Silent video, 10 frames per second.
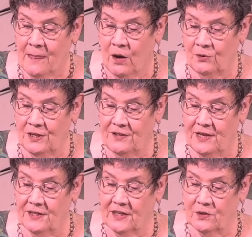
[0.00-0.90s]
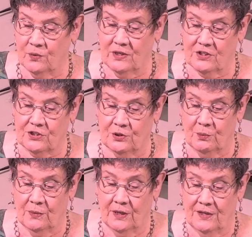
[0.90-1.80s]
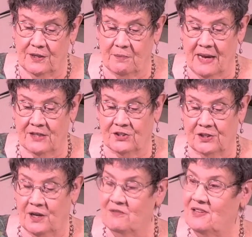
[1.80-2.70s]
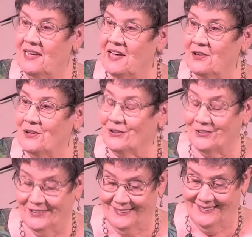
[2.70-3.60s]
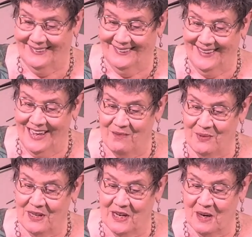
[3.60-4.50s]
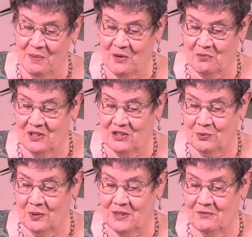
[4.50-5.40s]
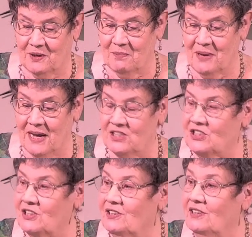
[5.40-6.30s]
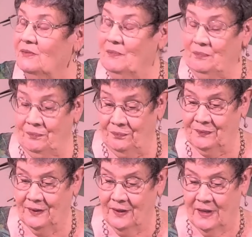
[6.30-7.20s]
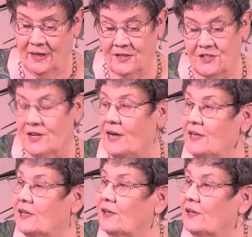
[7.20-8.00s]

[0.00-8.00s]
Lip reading: Only then can we assume the mantle of the elder and become a resource of compassion, insight, and